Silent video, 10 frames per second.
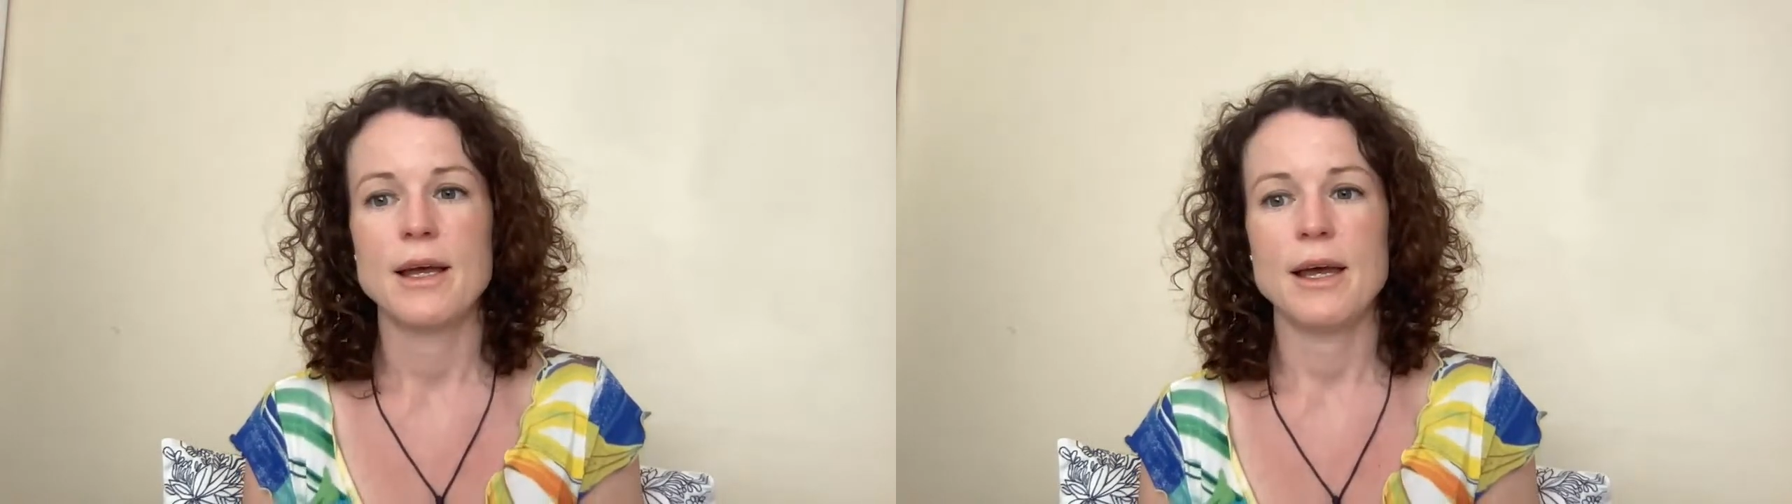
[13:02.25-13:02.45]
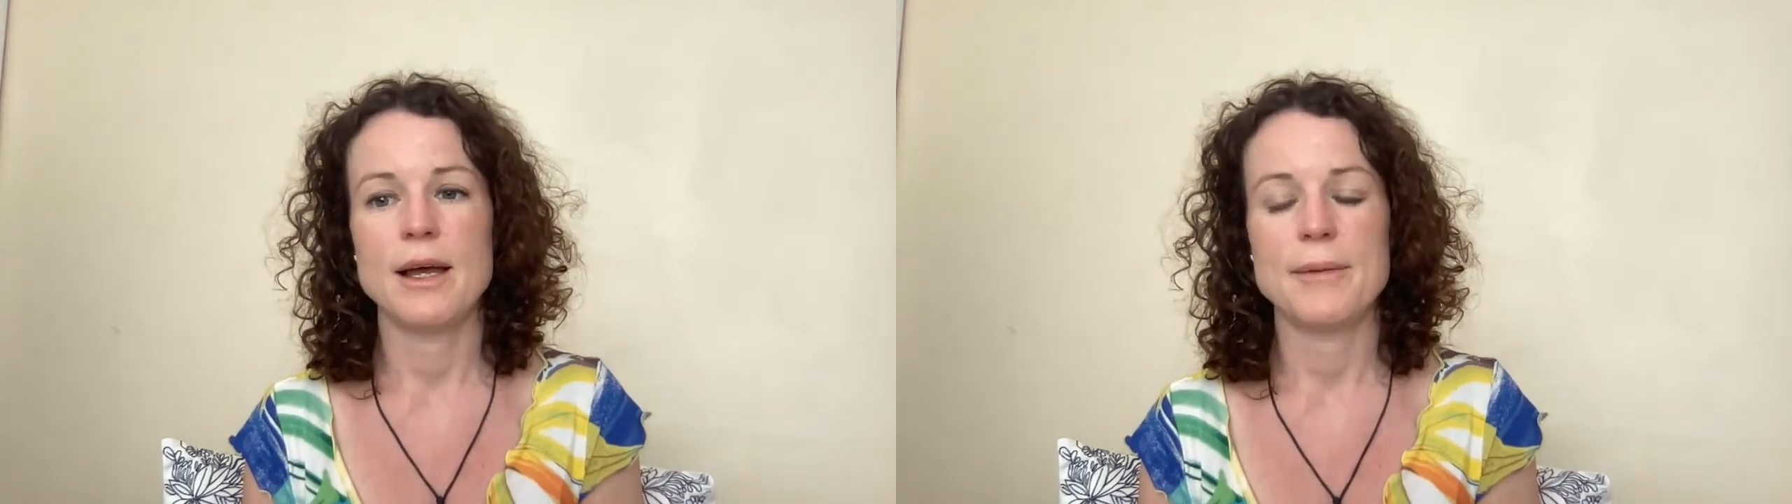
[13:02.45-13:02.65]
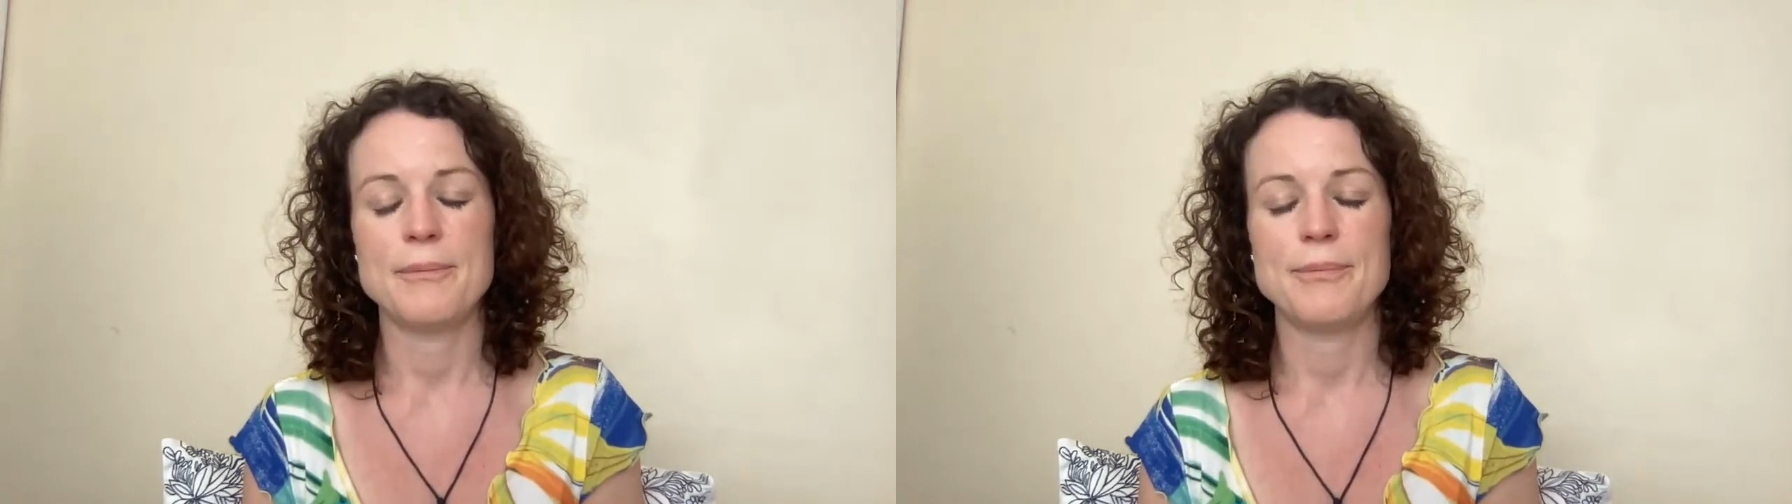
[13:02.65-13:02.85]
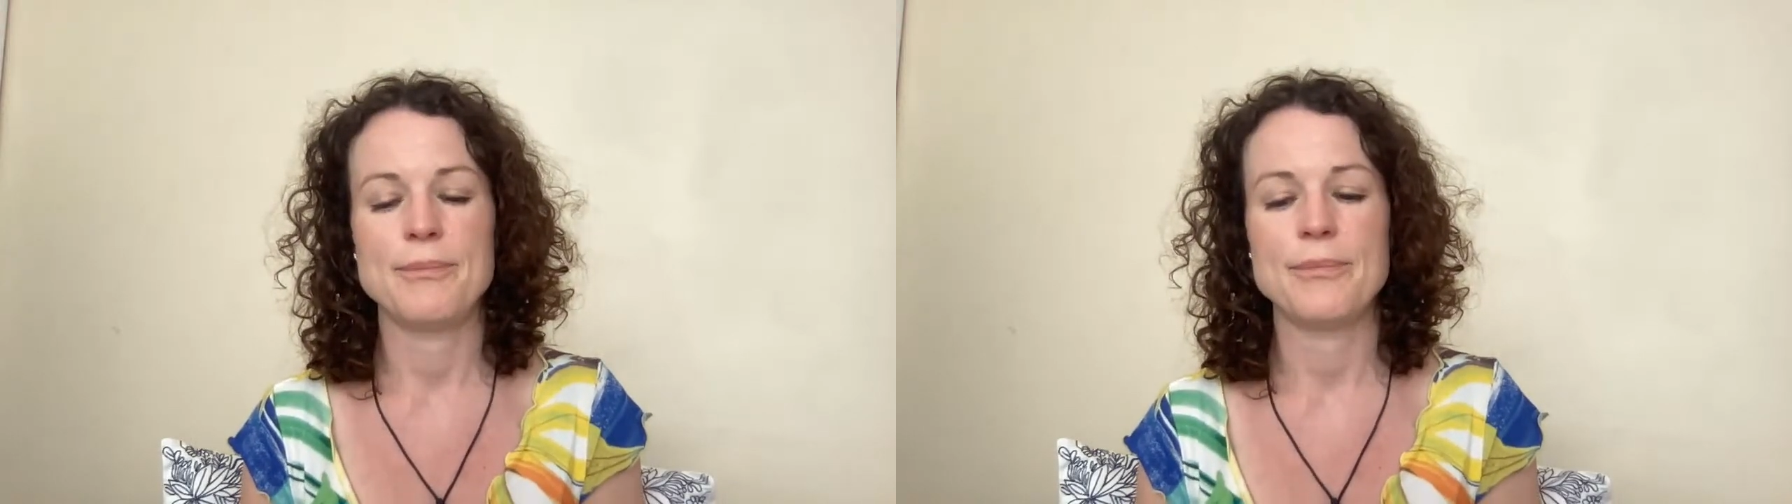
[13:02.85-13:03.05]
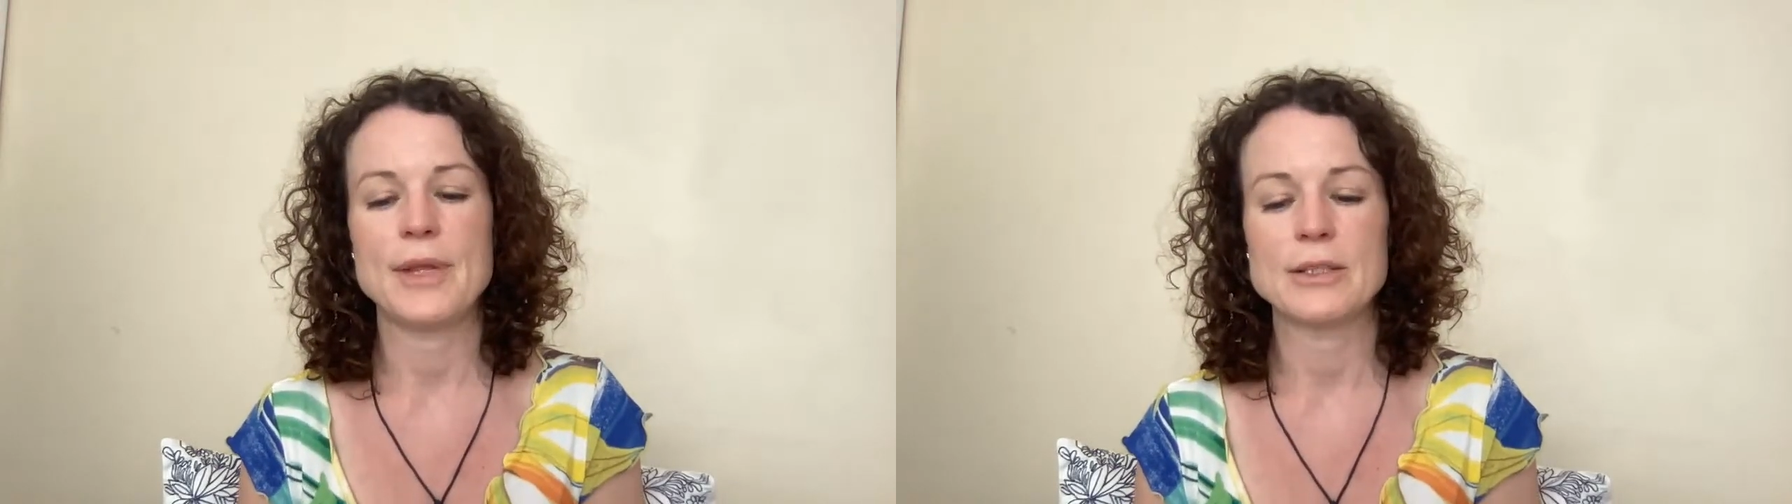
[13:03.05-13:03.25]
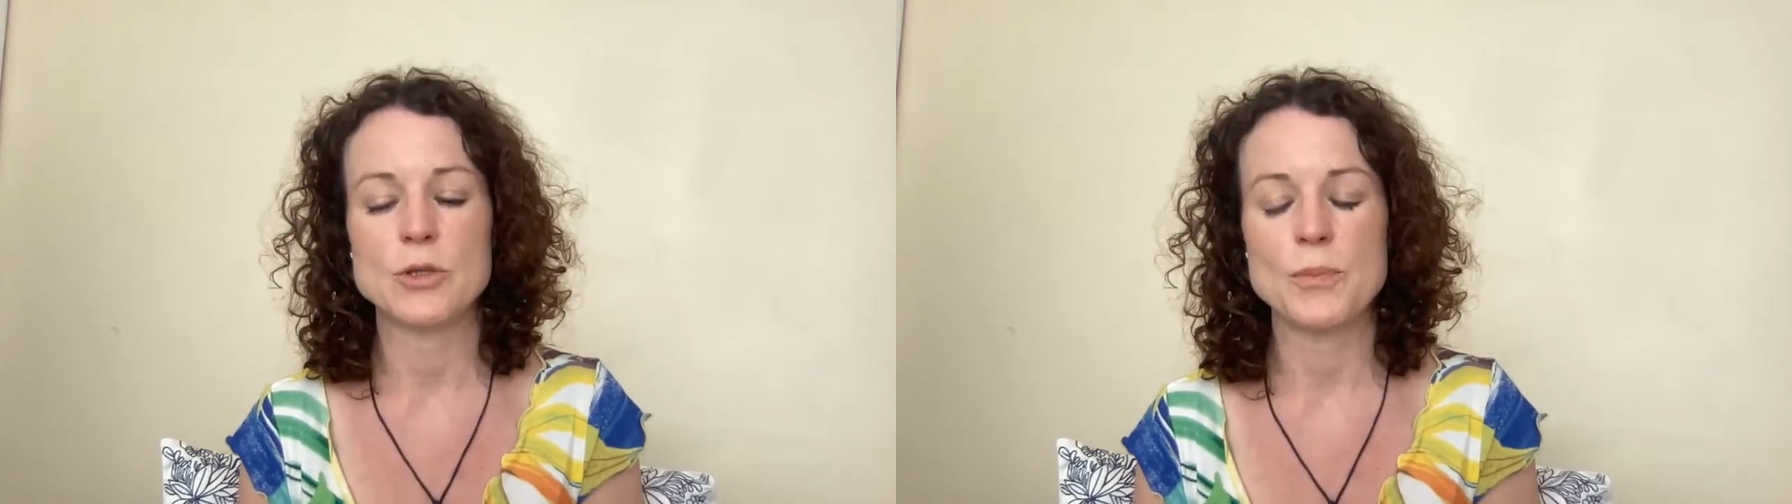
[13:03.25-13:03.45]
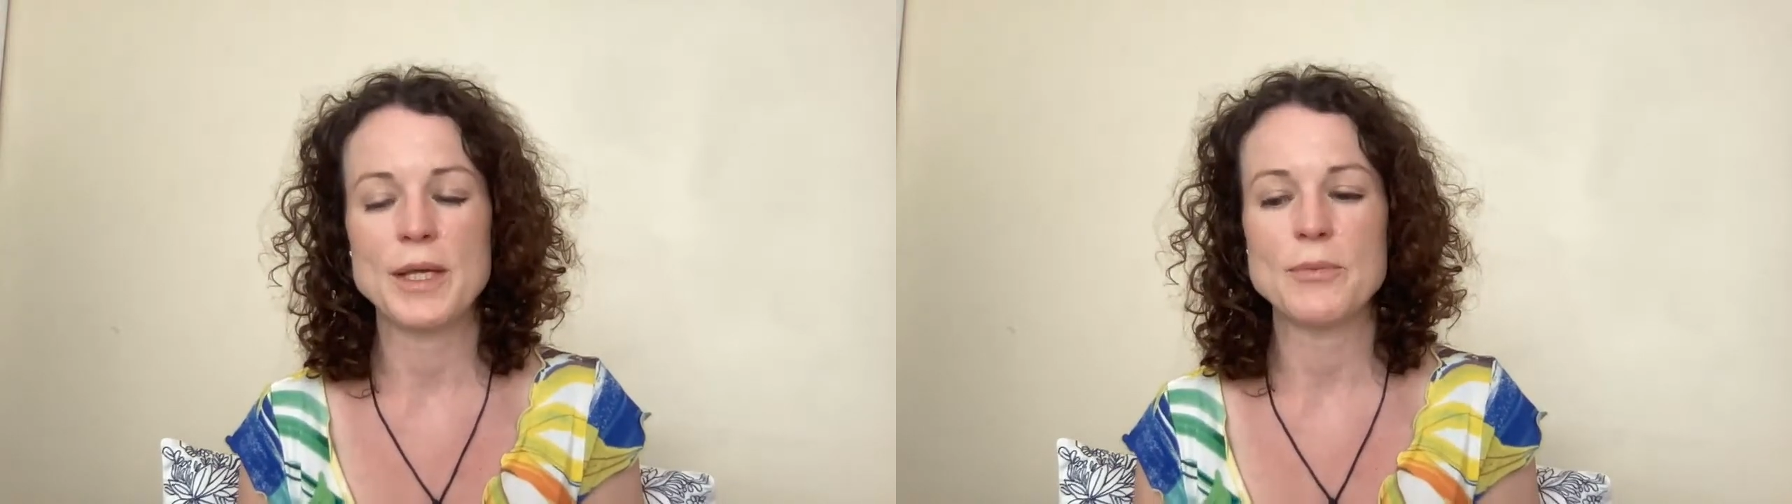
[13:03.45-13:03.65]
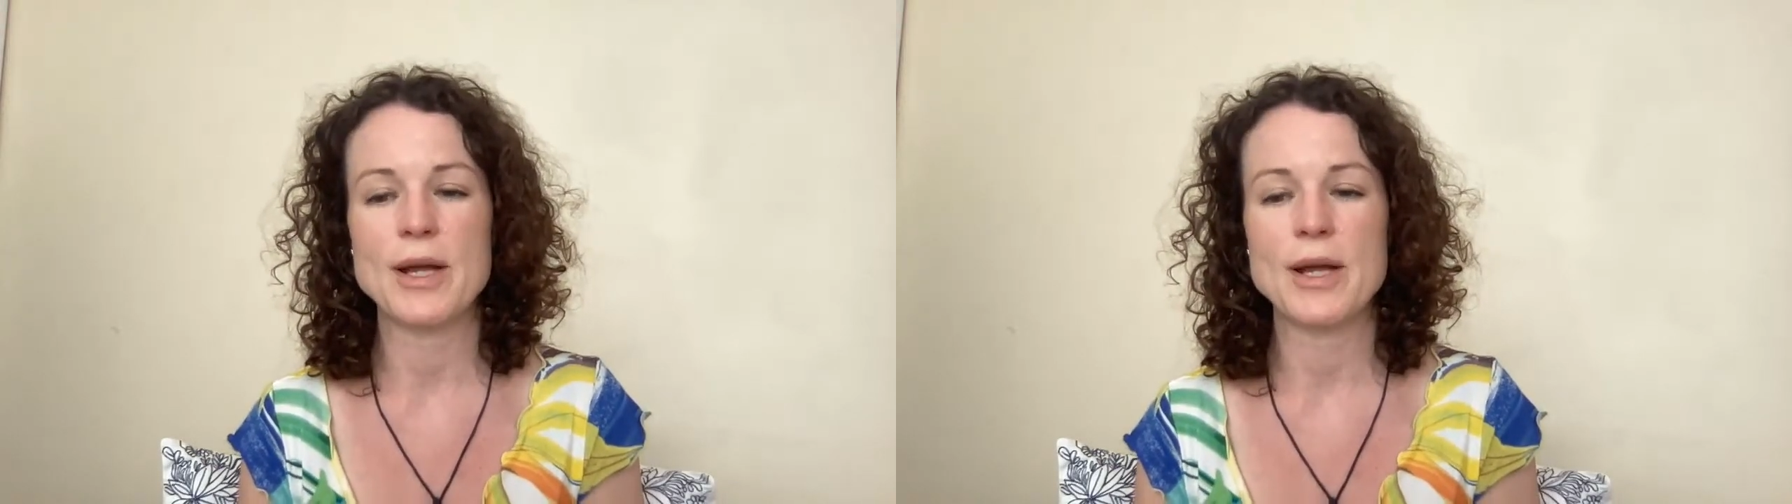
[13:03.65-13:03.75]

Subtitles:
ectopic